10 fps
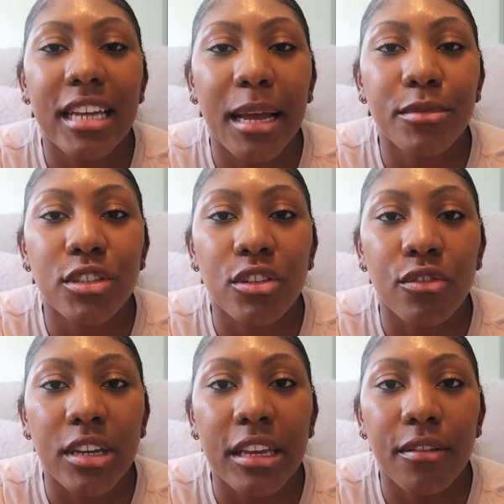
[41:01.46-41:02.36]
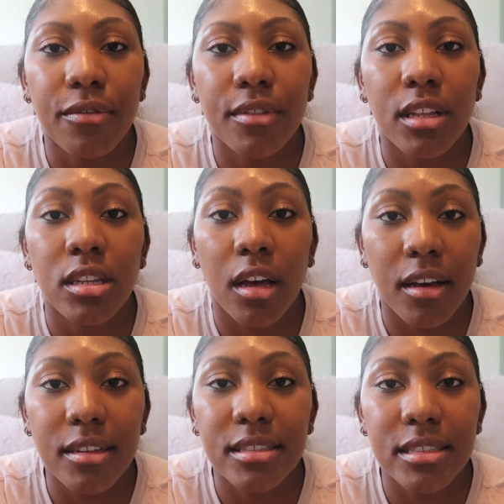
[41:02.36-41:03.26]
time to grieve the
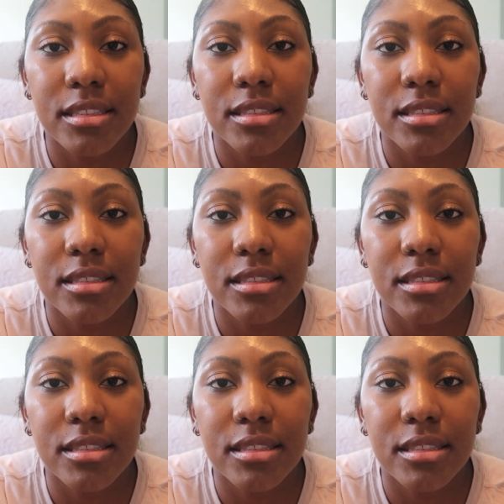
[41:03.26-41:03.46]
loss,